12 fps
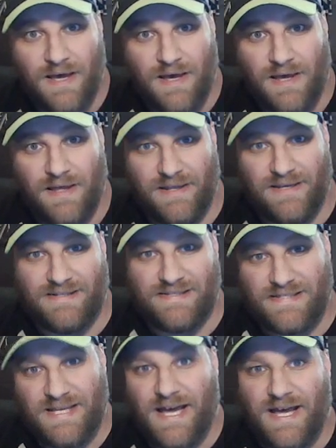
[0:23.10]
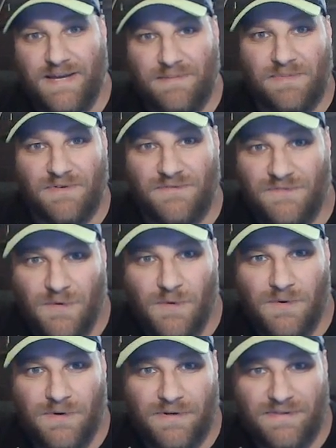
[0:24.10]
it is time
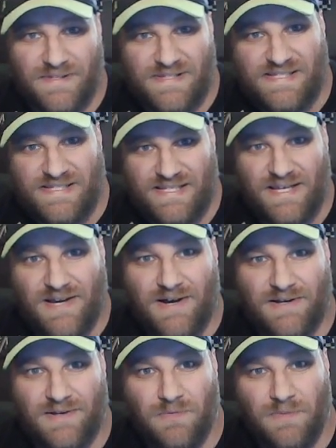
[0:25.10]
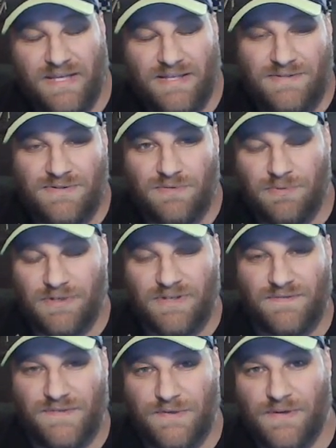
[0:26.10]
for the Seahawk week two
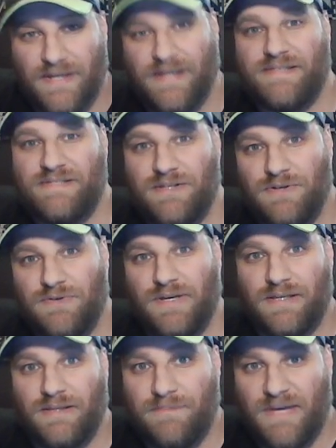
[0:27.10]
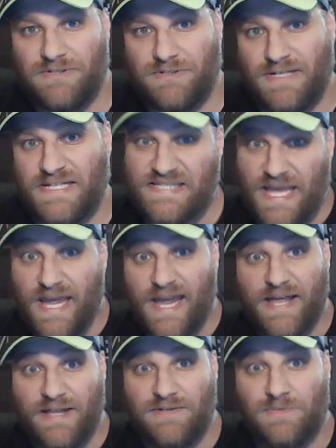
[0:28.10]
preview against the New England Patriots,
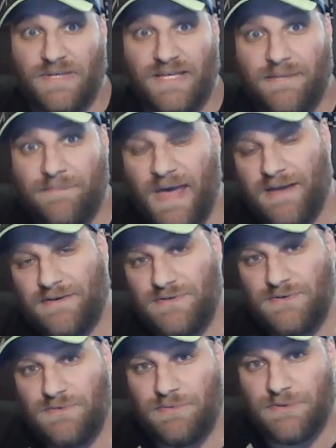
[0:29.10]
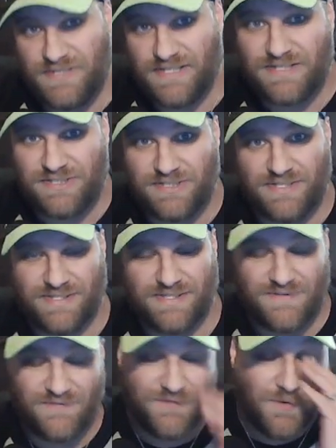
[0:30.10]
and we get back to
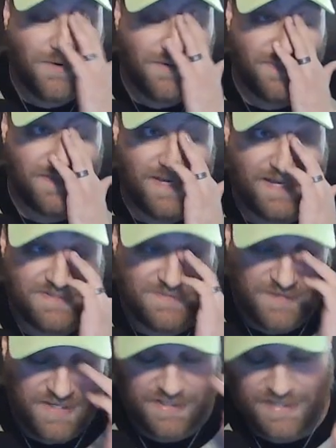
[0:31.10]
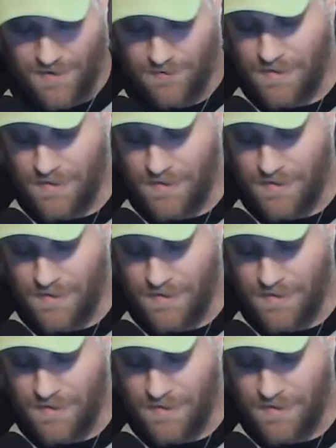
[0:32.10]
predictions for the next week. Now,